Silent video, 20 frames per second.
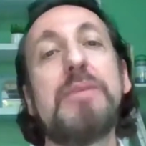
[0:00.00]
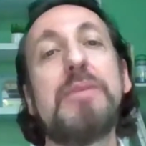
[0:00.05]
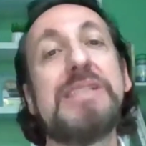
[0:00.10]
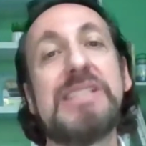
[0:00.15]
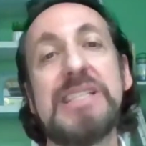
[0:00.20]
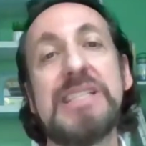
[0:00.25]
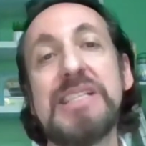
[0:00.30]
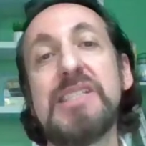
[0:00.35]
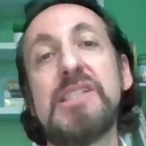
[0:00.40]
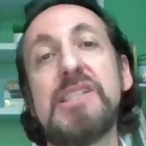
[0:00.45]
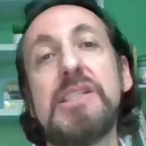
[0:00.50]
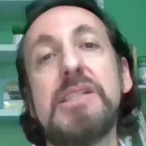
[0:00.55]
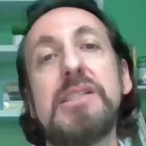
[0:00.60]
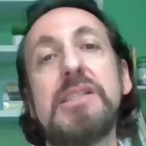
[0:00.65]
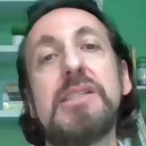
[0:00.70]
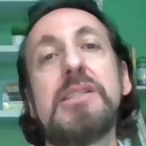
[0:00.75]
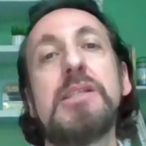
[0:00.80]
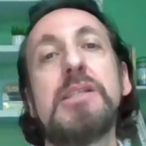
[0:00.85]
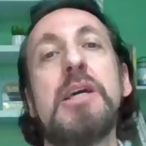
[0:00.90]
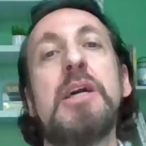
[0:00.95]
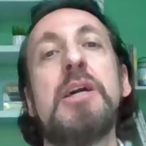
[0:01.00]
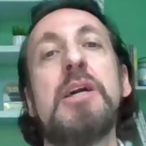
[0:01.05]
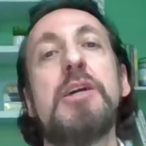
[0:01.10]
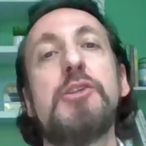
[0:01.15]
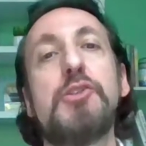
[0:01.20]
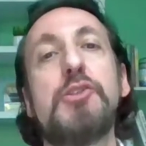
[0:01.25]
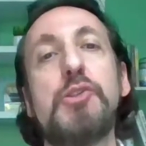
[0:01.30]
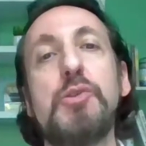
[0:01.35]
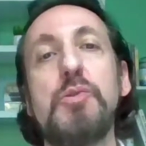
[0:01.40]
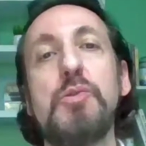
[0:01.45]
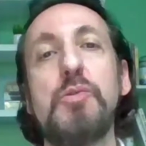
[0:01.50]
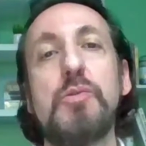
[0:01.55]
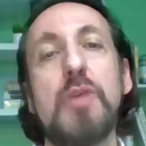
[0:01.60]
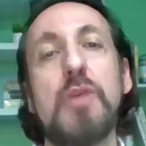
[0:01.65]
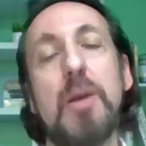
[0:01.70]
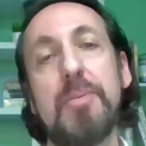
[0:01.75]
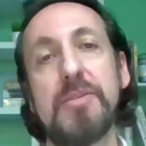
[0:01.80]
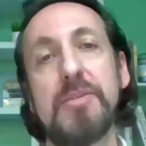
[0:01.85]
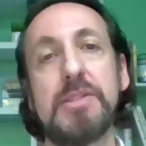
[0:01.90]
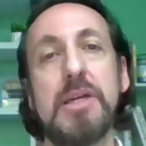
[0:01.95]
resistance to
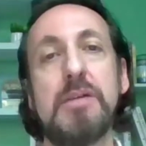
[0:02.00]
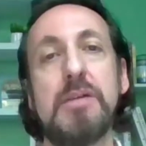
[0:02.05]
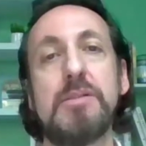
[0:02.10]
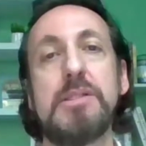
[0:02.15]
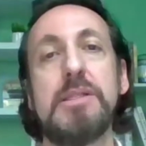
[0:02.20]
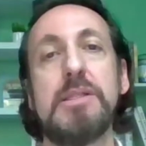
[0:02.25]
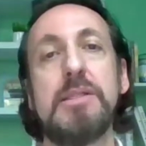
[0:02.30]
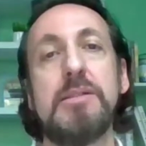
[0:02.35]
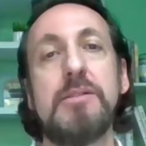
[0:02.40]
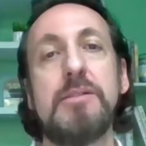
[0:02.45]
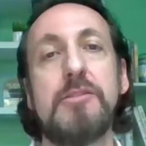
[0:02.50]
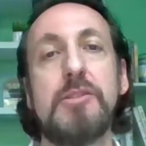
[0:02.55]
couples counseling.